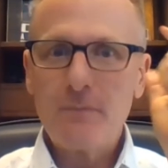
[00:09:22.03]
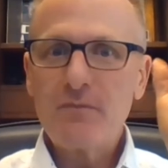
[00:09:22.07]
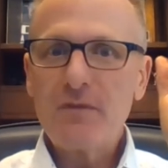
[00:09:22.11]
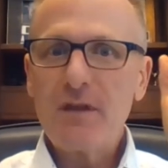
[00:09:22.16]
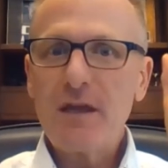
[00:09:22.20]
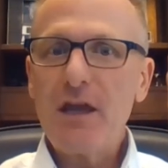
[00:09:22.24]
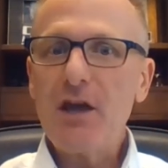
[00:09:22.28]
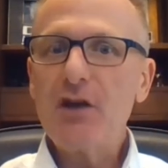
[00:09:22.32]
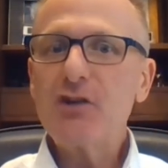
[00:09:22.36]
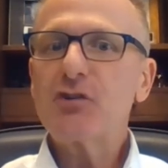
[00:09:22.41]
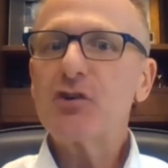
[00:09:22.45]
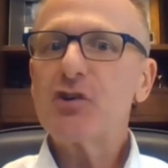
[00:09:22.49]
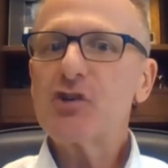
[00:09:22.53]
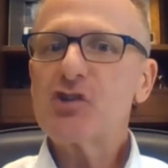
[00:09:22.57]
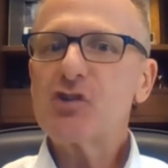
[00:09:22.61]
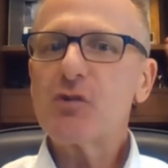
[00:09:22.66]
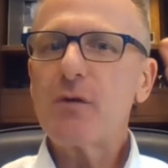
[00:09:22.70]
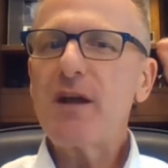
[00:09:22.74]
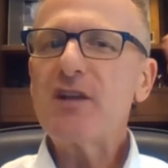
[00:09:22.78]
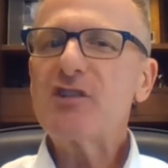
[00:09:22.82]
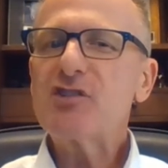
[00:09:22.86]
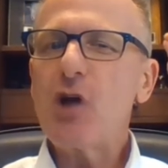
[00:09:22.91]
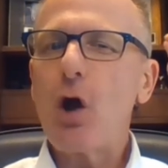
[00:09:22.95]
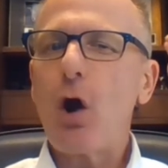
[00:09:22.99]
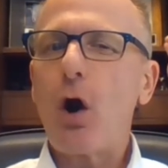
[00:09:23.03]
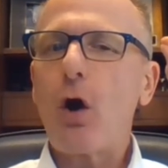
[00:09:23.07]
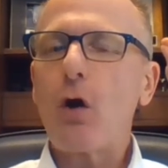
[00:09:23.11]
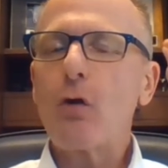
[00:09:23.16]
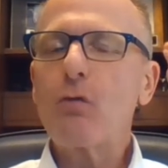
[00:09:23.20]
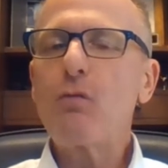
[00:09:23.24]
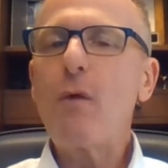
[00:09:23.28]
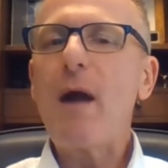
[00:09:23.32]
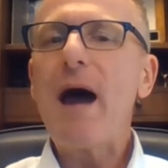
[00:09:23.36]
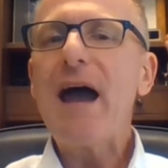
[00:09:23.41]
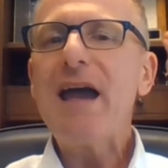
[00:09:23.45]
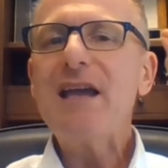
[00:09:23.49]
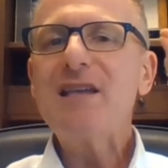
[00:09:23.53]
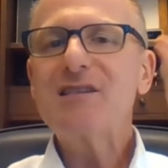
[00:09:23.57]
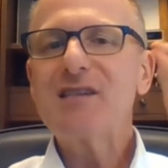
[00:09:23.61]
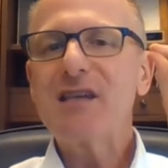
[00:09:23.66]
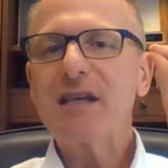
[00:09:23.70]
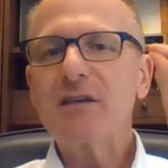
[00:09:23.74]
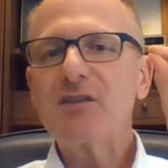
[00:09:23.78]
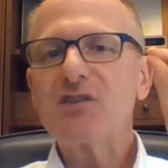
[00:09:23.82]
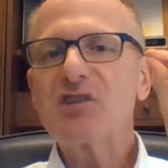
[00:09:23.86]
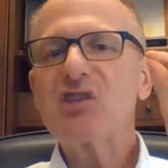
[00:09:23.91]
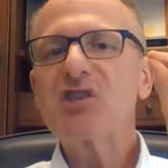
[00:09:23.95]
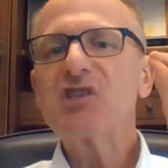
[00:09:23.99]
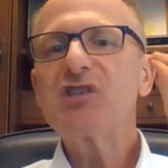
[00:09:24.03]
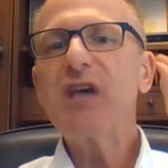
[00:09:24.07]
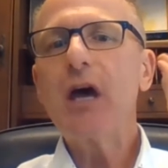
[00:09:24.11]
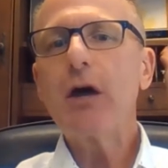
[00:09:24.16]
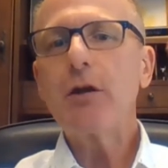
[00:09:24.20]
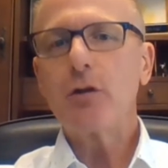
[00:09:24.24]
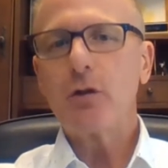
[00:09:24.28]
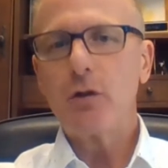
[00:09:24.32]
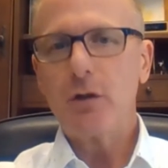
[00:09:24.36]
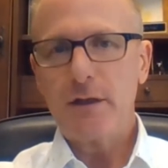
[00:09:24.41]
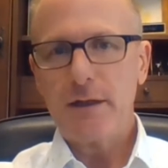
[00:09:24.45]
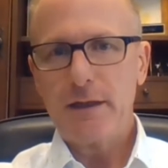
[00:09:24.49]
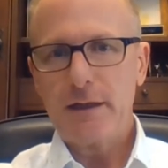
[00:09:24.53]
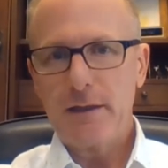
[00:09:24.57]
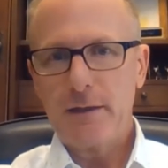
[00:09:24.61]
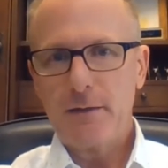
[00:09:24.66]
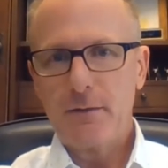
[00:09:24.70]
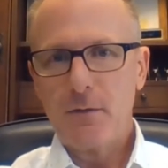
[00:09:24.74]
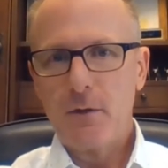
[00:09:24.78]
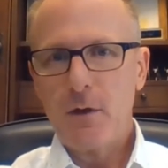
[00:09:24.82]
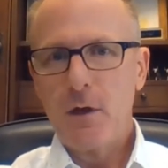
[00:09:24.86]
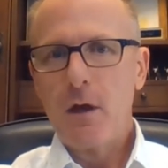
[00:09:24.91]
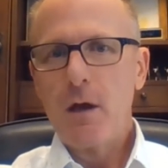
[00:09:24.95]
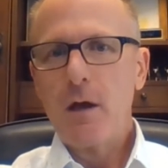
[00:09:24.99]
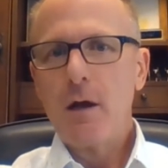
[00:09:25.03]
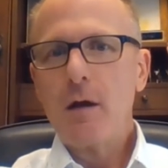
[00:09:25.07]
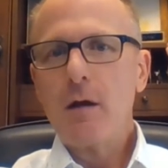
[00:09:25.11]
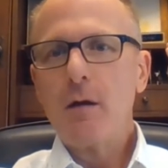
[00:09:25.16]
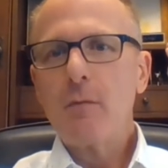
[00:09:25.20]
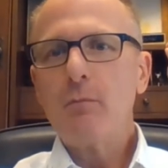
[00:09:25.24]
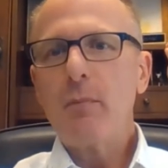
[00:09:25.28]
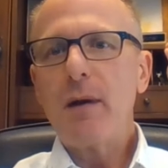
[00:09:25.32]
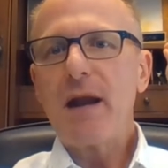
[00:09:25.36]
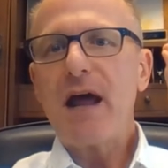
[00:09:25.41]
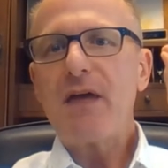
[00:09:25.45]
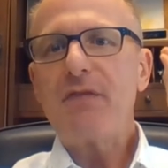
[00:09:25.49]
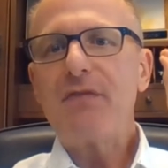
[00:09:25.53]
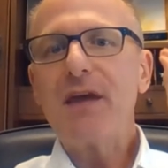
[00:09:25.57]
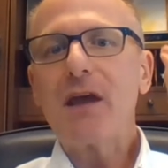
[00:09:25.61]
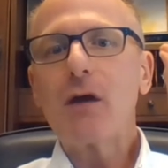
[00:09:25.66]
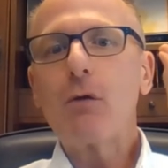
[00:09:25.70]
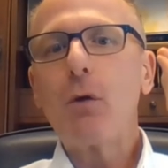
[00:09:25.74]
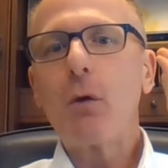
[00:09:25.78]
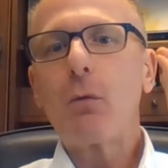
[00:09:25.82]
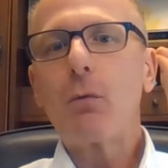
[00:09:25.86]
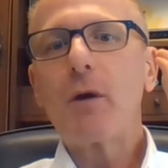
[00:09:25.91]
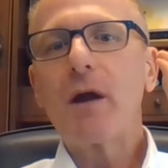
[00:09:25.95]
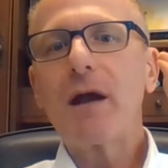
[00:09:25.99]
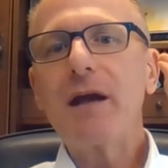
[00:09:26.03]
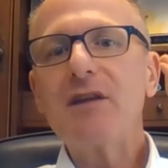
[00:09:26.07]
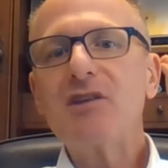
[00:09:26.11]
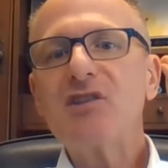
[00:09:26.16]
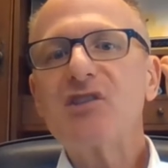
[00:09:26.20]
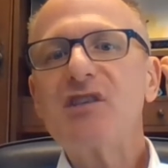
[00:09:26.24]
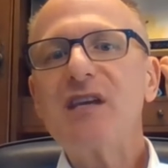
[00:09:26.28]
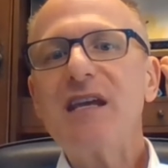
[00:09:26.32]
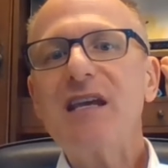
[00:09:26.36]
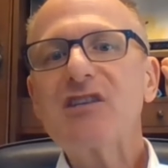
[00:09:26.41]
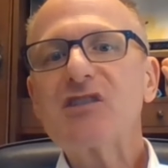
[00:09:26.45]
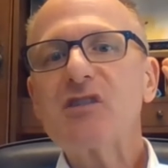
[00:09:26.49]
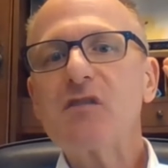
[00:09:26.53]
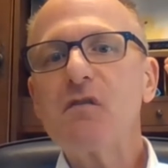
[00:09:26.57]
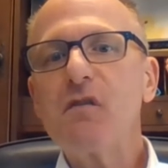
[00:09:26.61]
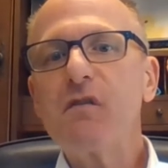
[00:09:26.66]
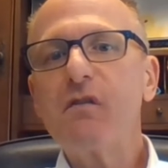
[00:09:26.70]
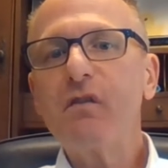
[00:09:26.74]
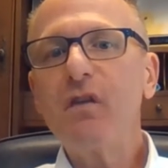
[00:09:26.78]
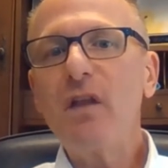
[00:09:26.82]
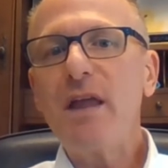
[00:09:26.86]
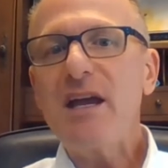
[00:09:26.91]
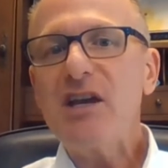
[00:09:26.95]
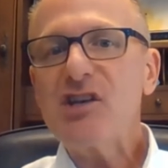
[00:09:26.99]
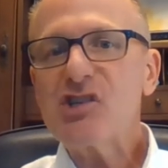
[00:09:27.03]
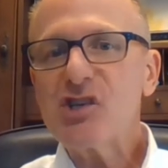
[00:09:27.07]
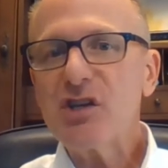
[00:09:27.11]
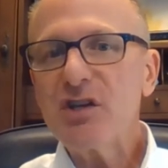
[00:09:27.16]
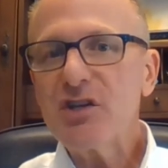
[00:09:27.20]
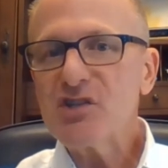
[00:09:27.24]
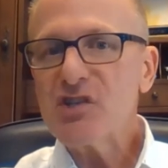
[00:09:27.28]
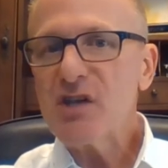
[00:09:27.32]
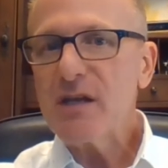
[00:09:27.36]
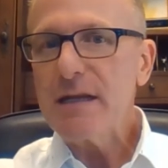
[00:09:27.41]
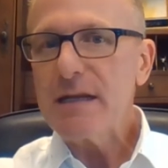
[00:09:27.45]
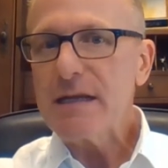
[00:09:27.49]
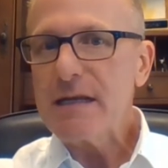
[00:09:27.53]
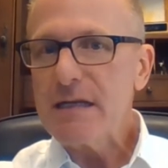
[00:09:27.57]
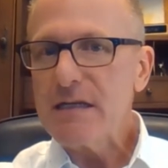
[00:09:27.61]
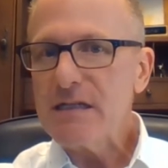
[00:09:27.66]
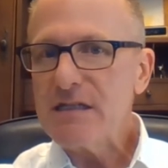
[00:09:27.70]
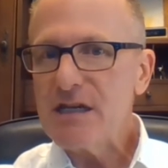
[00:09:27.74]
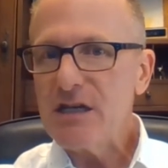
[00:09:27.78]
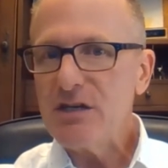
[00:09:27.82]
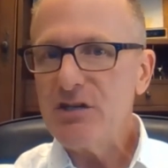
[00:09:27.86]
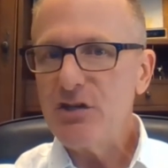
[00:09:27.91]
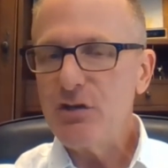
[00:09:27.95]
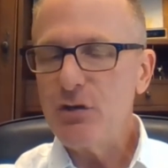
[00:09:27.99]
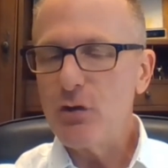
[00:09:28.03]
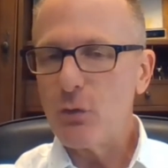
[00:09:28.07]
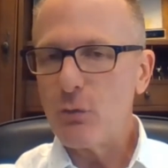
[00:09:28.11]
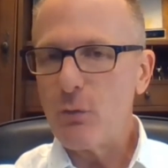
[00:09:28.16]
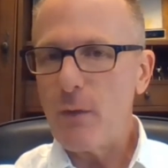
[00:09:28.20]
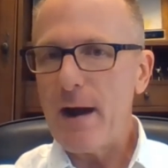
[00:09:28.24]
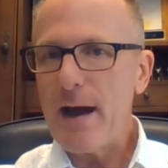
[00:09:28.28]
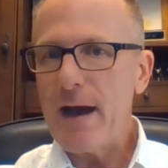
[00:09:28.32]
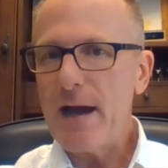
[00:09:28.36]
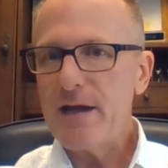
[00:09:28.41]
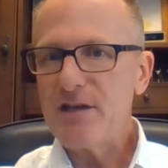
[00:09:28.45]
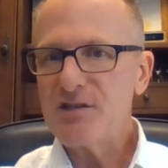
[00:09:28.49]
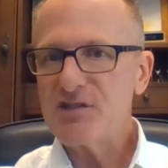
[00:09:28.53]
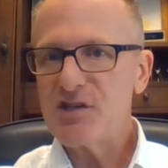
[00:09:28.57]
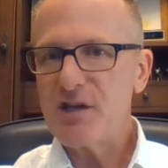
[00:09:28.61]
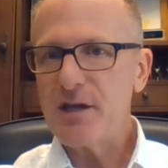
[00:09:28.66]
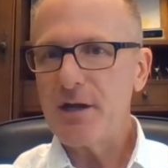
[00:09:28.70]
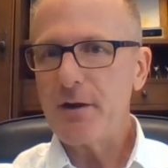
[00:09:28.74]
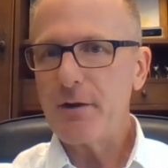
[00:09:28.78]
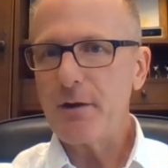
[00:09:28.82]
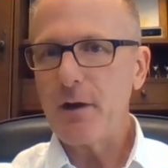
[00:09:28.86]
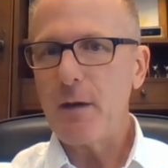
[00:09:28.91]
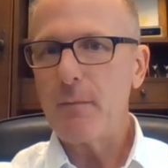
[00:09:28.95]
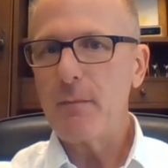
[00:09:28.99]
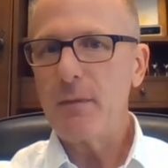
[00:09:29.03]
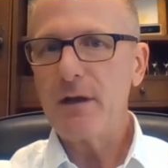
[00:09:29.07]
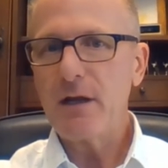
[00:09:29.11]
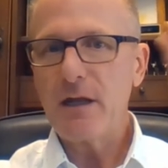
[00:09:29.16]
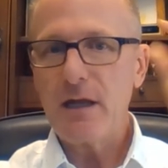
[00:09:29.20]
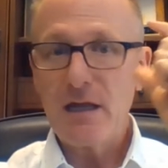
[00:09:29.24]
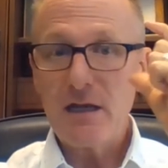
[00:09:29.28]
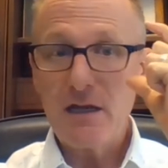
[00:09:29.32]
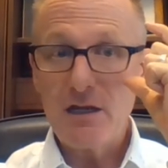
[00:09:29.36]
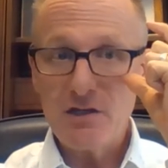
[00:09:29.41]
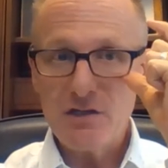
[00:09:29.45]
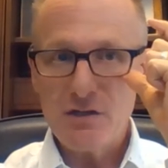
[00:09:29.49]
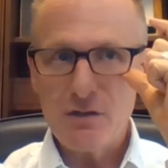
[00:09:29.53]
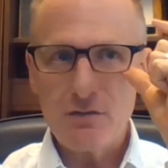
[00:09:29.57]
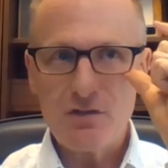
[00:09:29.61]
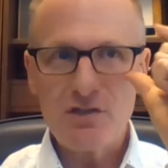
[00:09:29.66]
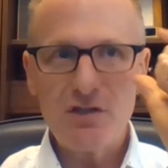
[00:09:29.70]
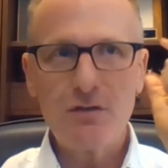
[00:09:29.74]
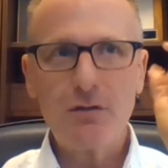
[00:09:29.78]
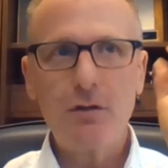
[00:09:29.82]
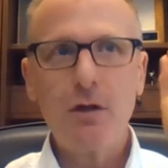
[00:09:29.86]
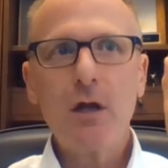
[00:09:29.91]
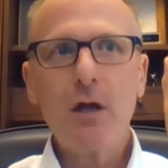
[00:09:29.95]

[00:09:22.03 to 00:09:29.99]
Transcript: Interest rates are rising subtly, but I think what we're going to see is inflation is going to continue to rise here, and I'm going to get into